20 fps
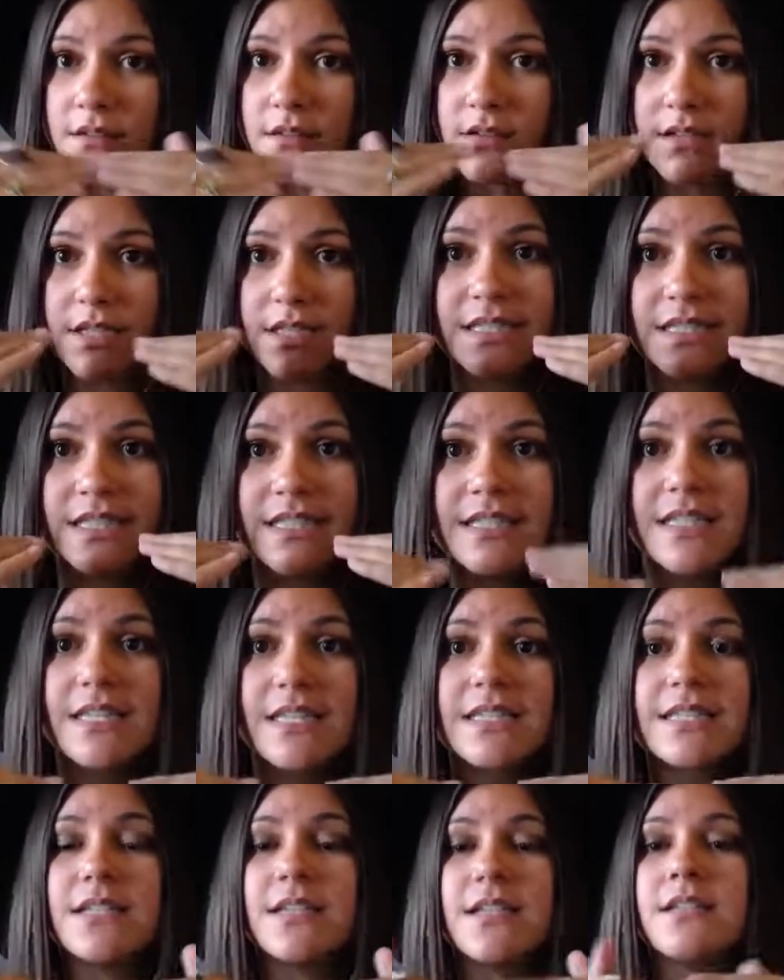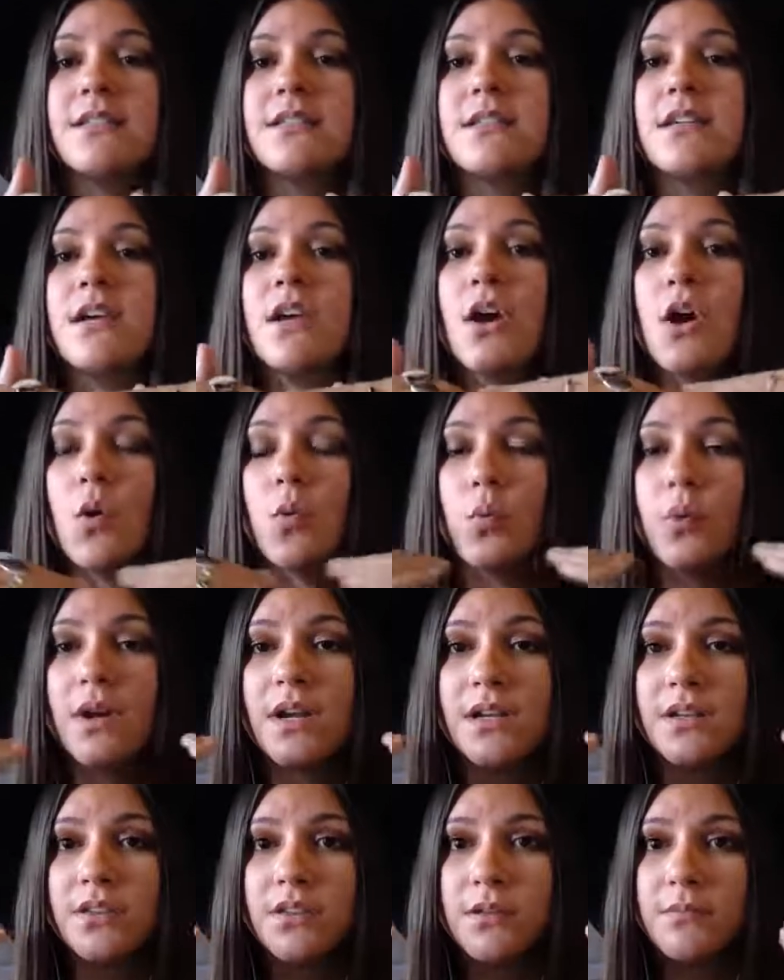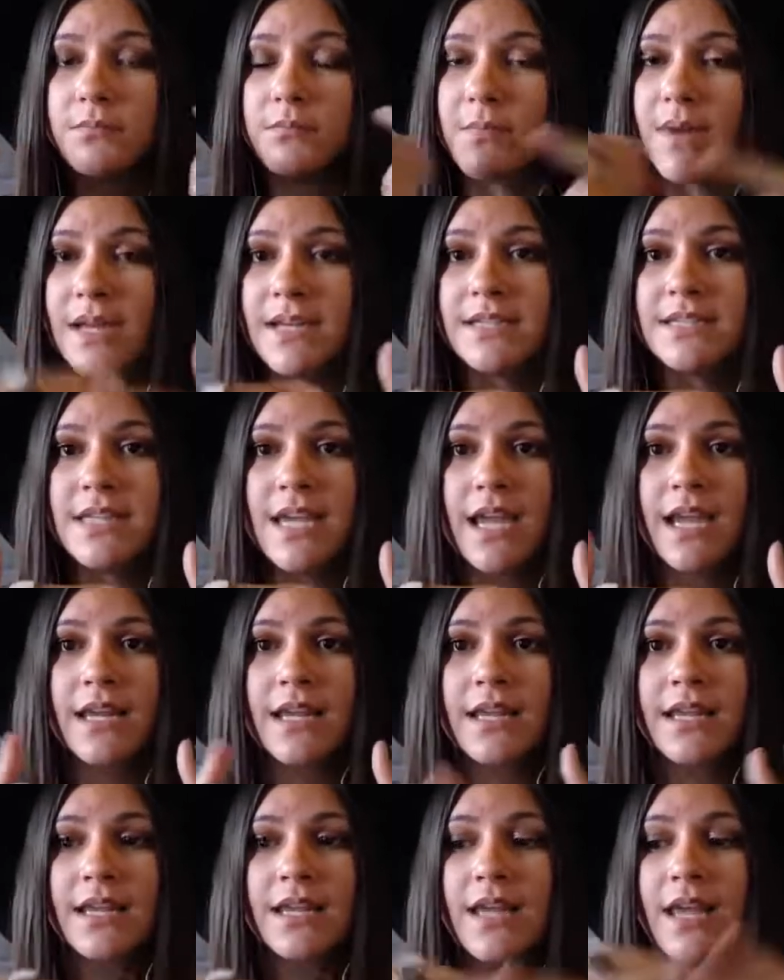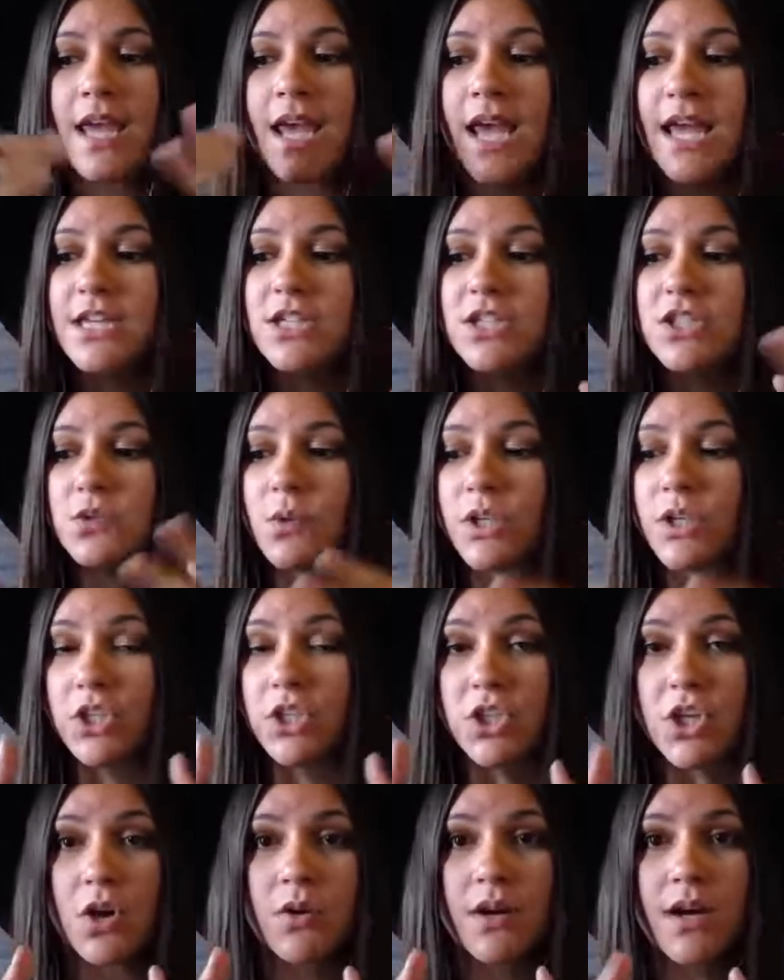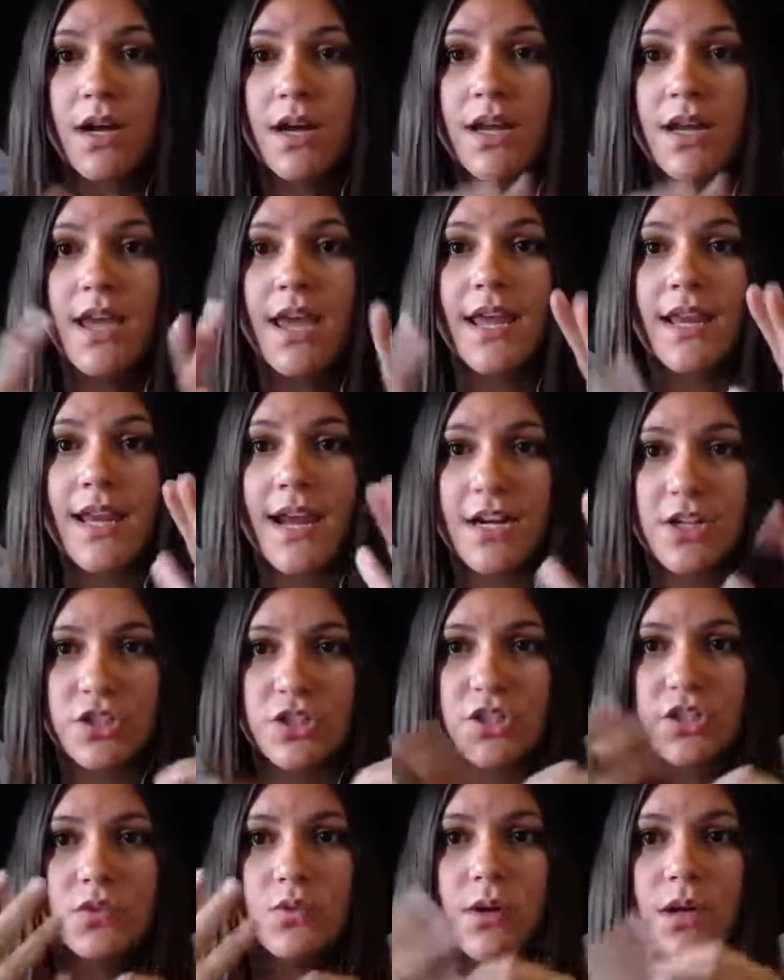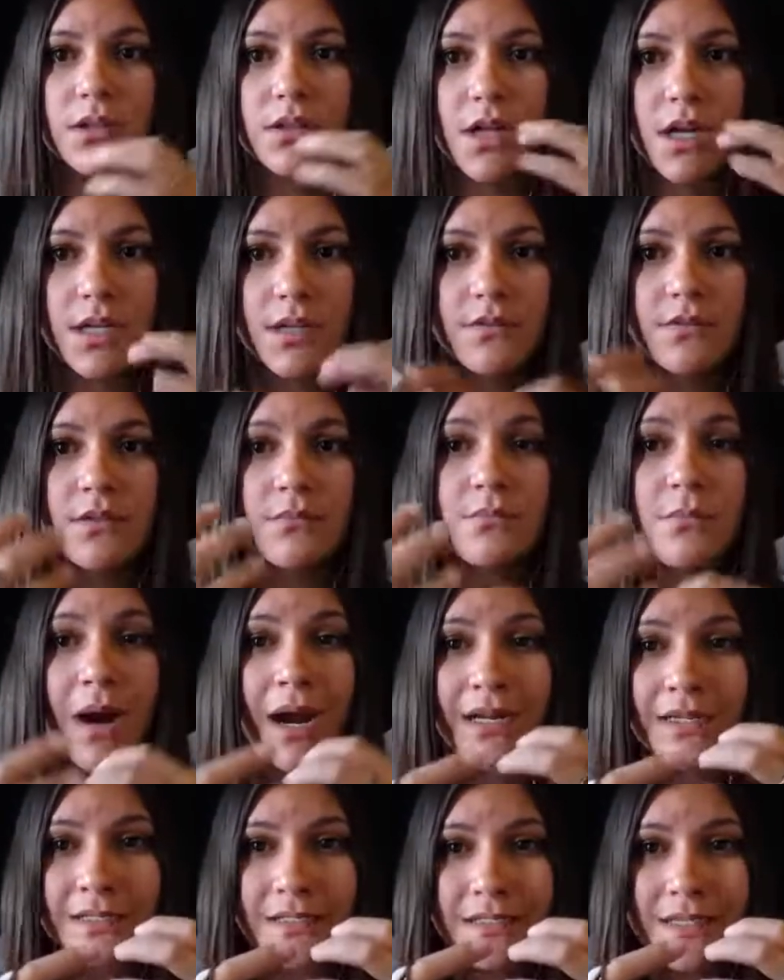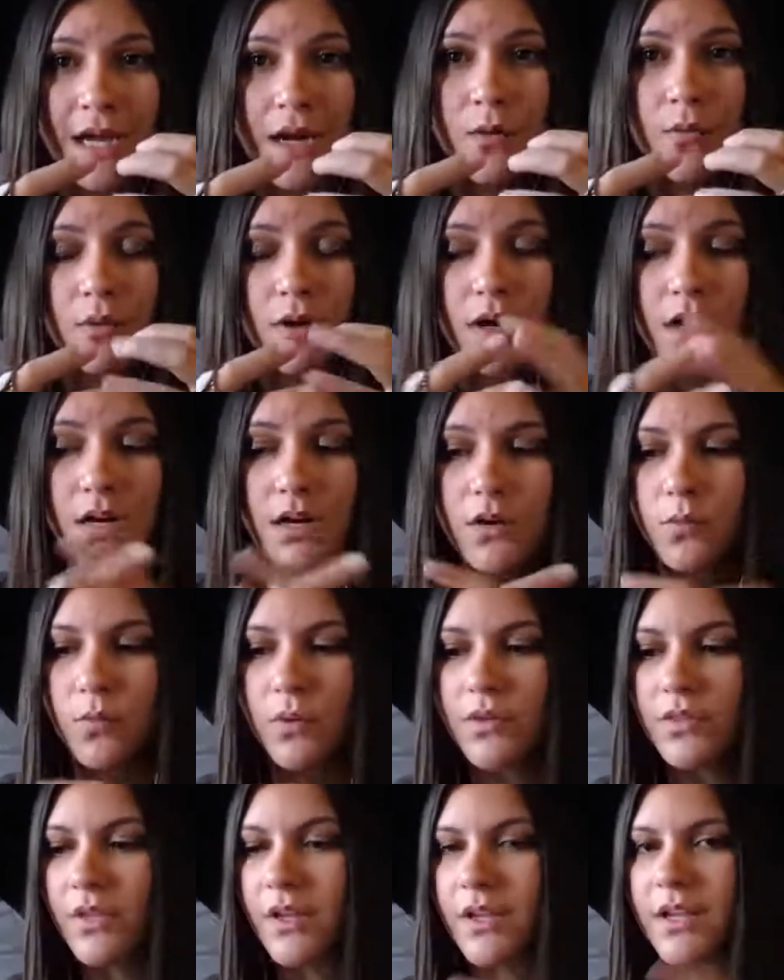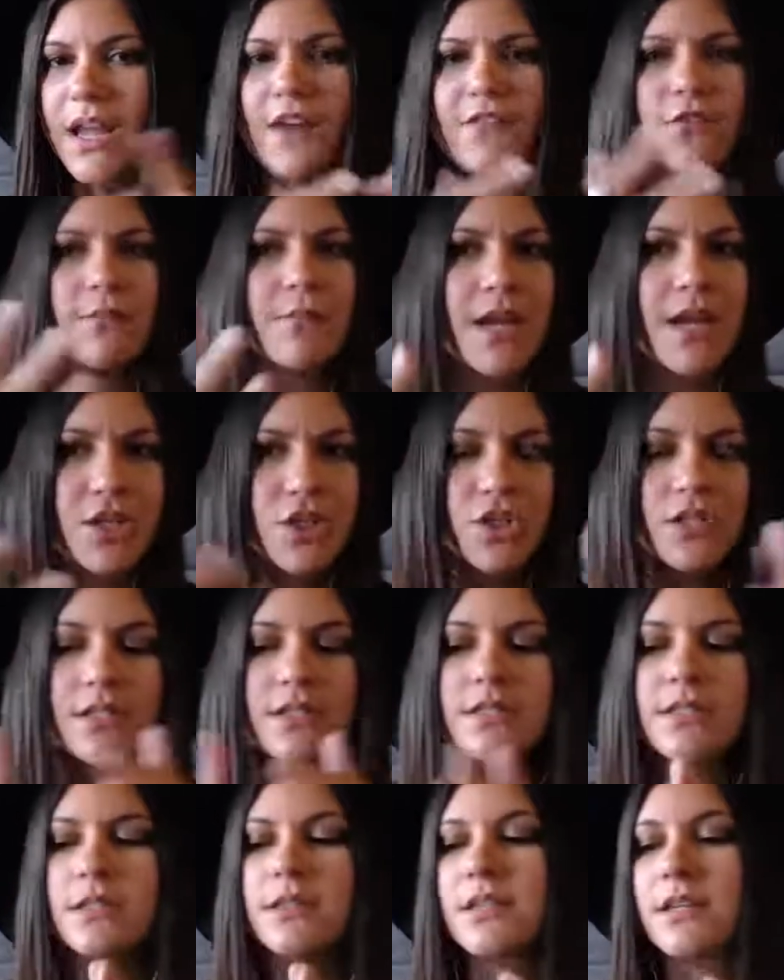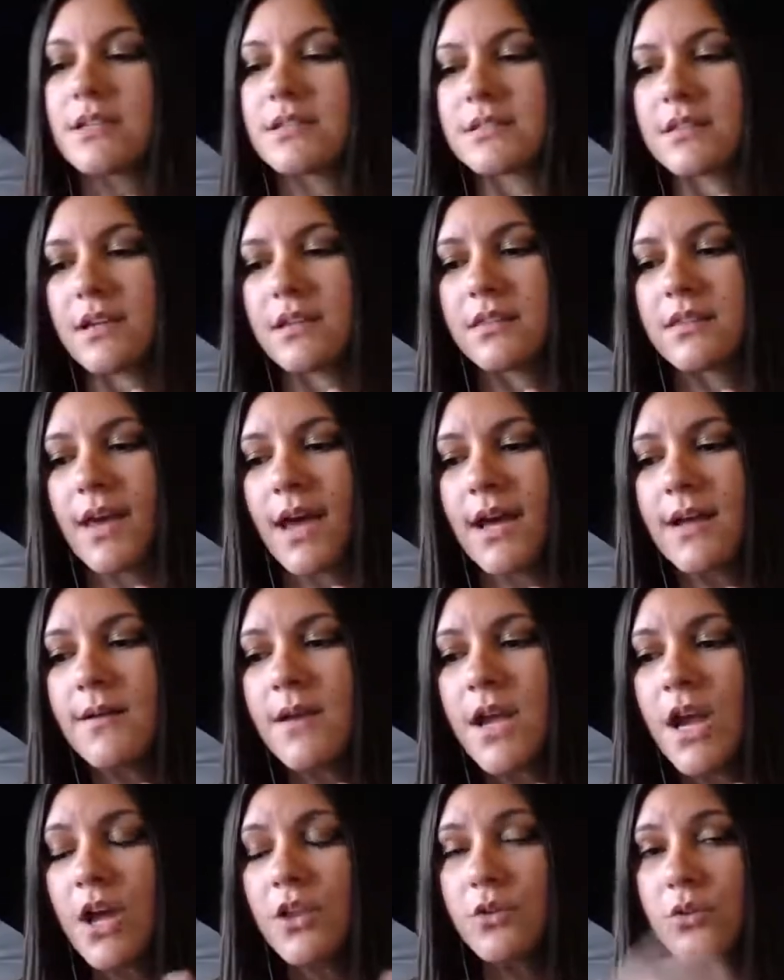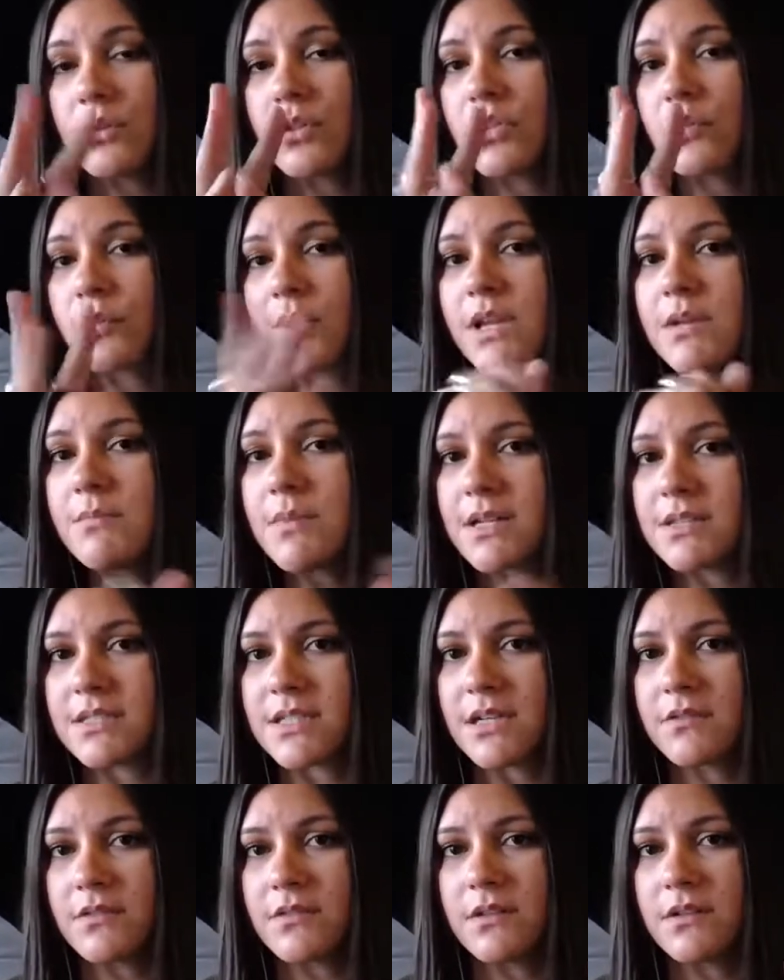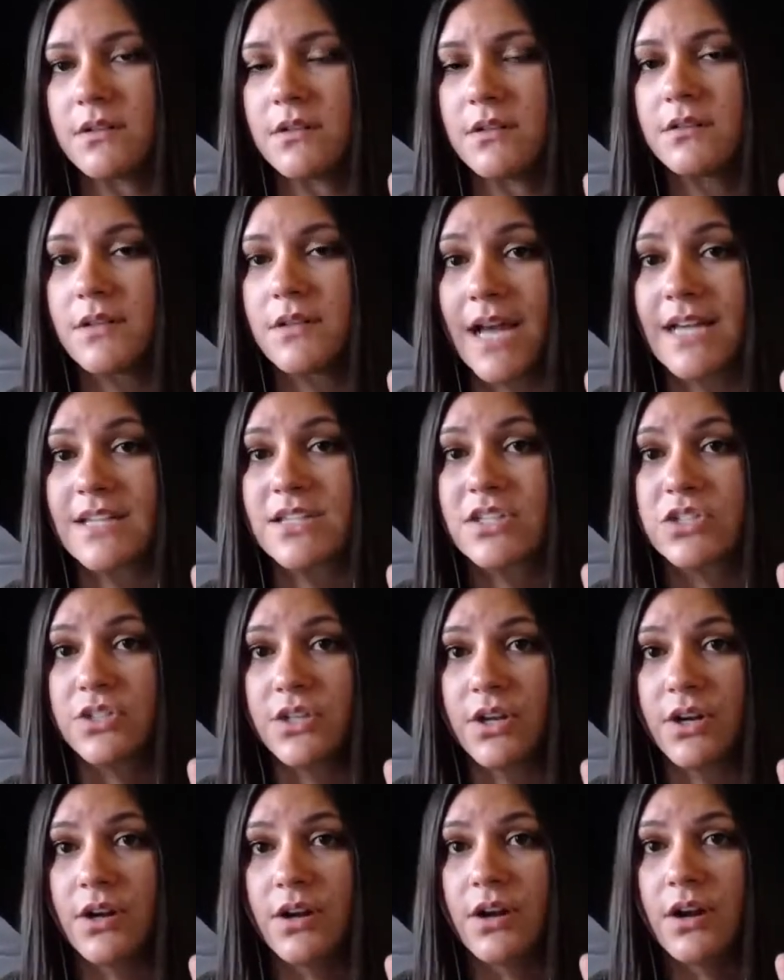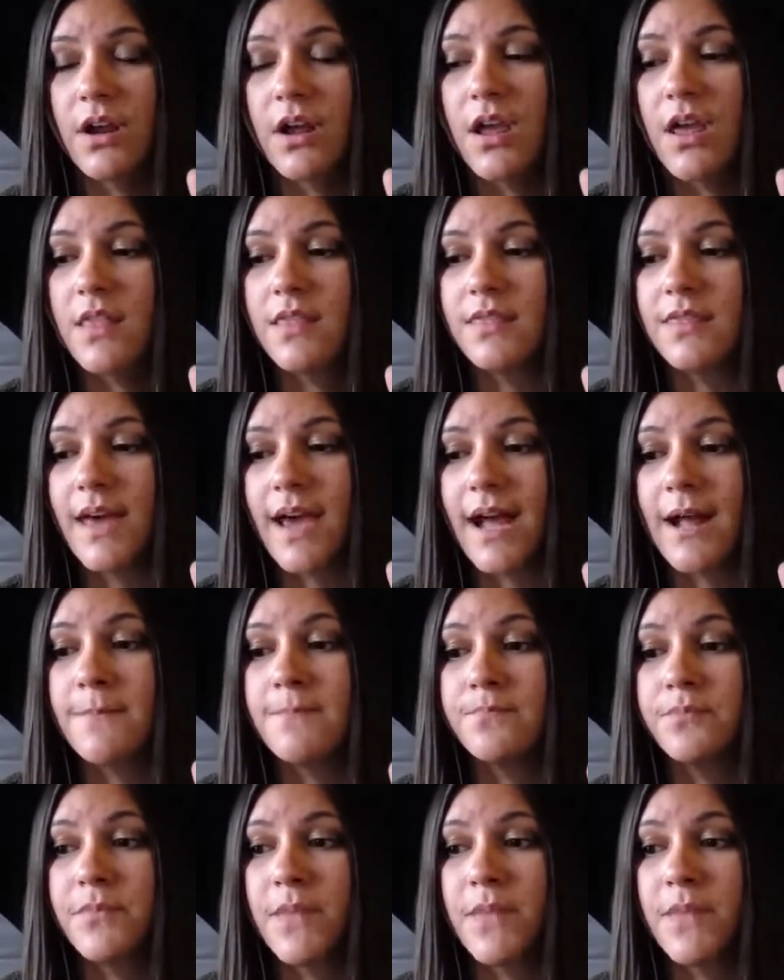consistent with meditating and doing yoga and actually doing a lot of the mindset work with like affirmations and things like that. There were 3 months out of the last year that